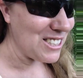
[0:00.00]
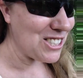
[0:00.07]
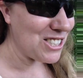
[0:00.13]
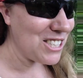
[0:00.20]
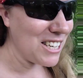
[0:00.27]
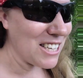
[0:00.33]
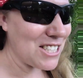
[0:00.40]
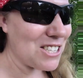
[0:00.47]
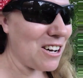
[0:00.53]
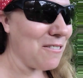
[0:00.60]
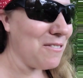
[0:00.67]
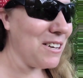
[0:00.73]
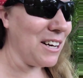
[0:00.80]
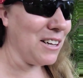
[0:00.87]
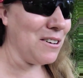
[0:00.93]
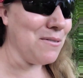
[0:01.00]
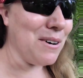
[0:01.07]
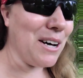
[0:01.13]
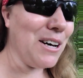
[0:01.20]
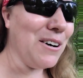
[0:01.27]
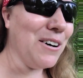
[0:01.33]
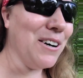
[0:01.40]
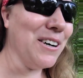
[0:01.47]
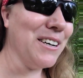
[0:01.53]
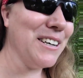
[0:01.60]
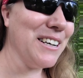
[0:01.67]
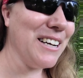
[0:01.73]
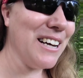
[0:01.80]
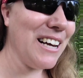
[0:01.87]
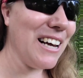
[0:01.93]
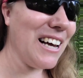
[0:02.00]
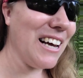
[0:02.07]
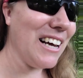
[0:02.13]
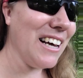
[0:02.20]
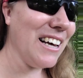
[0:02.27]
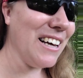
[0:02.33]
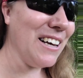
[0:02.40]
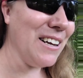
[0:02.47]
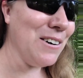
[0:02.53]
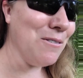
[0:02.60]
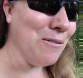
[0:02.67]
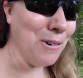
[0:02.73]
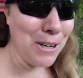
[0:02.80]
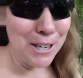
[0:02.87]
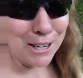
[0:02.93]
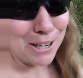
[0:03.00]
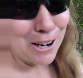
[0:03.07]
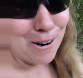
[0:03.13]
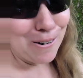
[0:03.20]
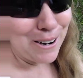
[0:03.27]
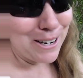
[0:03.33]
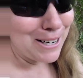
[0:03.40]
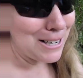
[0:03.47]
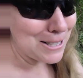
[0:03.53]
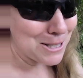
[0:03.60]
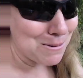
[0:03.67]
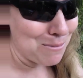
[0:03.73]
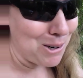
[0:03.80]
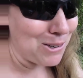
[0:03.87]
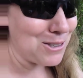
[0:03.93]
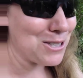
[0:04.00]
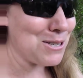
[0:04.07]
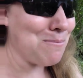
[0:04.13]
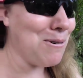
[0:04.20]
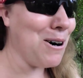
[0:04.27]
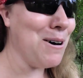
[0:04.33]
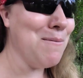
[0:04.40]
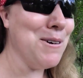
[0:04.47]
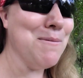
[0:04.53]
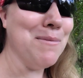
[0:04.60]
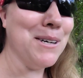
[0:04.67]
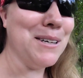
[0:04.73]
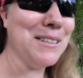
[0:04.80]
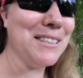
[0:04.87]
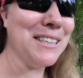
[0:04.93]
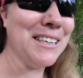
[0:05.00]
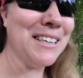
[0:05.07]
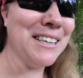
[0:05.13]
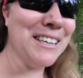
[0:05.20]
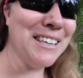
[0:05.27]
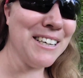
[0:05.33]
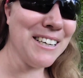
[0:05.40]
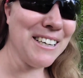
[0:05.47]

she gets off the elevator, and wouldn't you know it, it's Mulder's apartment building.